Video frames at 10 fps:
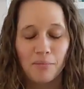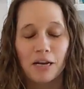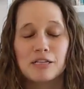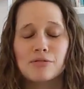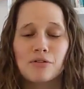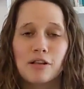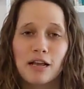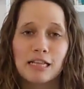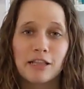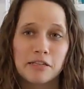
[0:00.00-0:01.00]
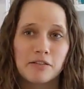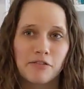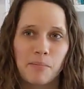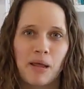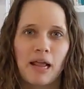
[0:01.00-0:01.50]
But I do know that I had lots of
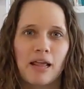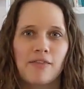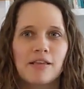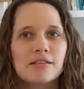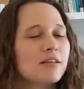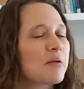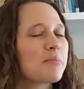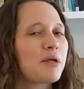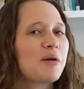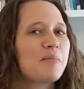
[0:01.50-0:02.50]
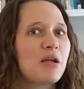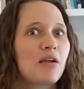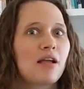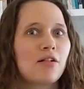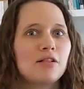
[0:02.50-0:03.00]
fun making these and I plan on
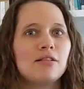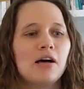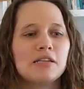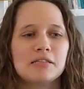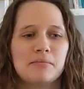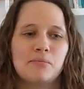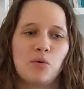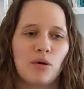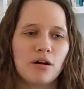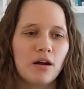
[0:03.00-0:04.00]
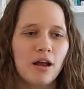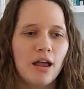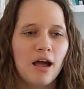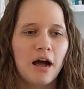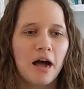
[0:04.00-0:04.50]
making lots more.
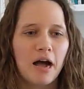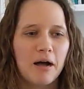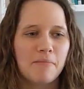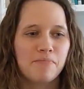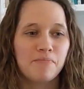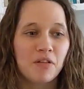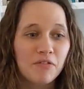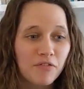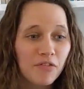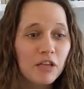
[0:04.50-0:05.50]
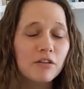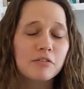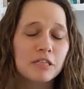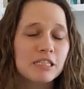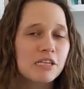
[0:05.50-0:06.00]
Um, feel
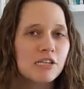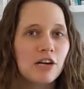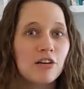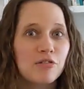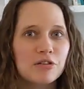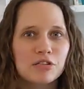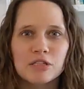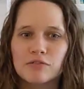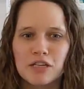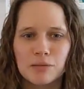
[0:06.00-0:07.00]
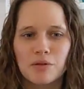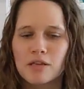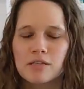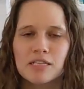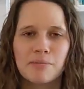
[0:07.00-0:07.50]
free to share your snowflakes with
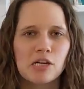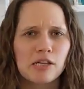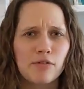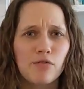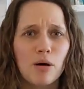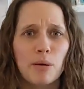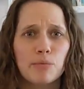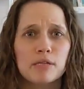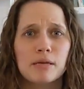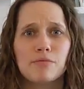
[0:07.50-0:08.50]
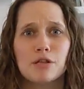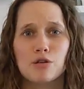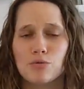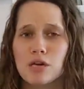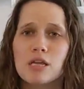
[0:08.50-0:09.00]
us, especially if you've come up with
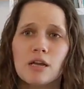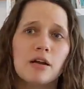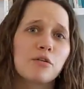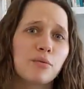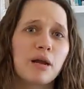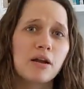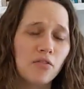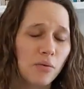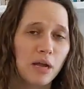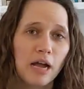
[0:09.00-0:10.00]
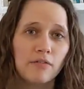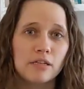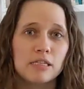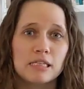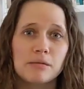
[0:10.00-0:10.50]
something unique and creative that we
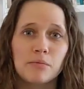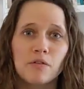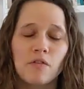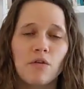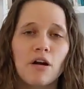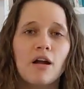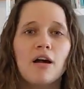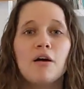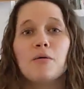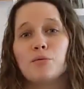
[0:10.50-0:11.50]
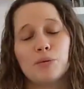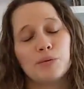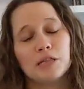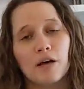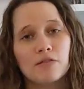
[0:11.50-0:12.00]
haven't seen before. We
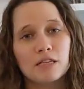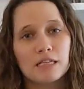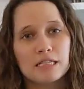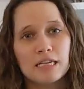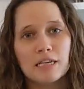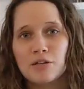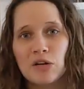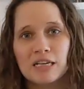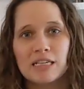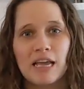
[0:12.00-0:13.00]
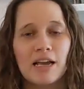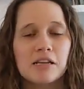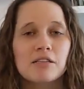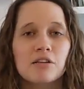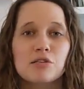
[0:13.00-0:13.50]
would love to see it. You can tag
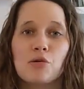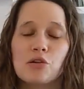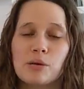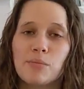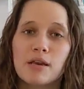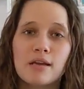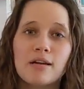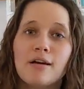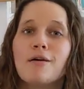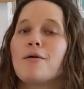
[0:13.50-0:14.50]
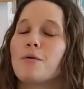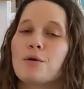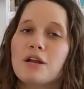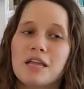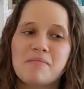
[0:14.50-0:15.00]
us on social media
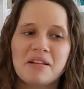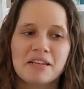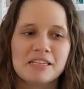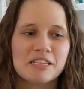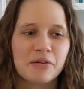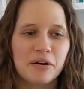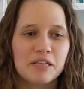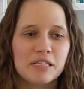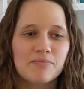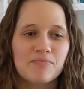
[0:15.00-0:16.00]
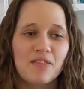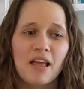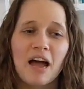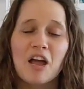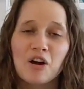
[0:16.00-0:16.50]
or email it to us.
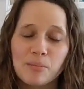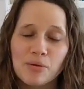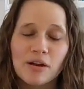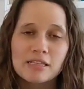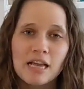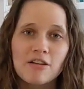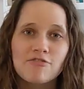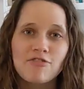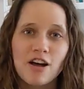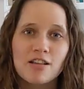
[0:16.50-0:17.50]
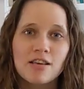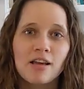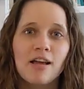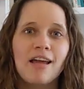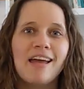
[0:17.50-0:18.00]
I hope you guys had fun
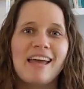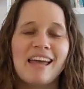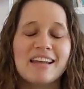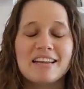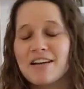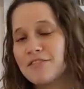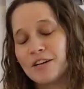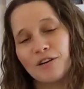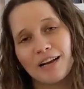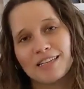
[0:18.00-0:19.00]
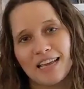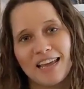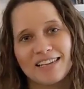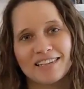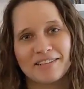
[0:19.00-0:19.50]
and have a great
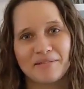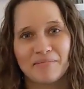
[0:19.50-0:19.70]
day.